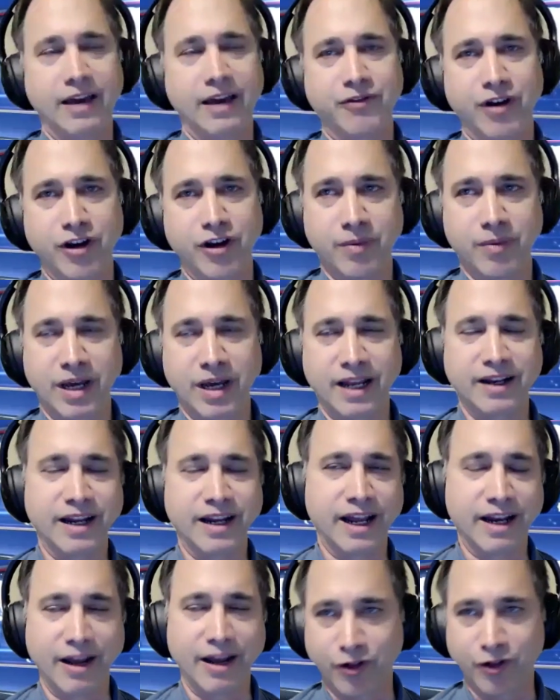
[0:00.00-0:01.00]
I very much and,
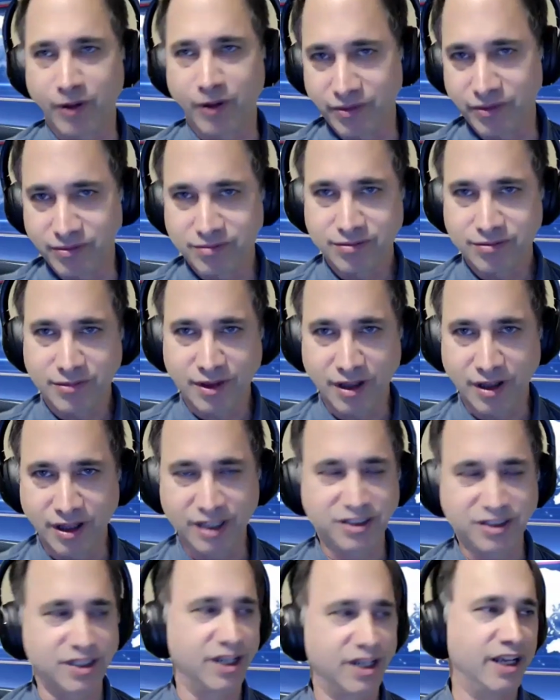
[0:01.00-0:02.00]
and, everyone
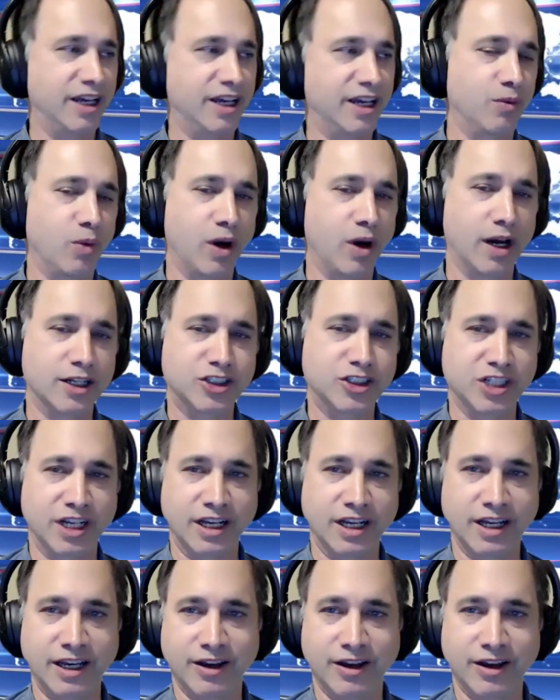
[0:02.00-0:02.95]
listening and watching.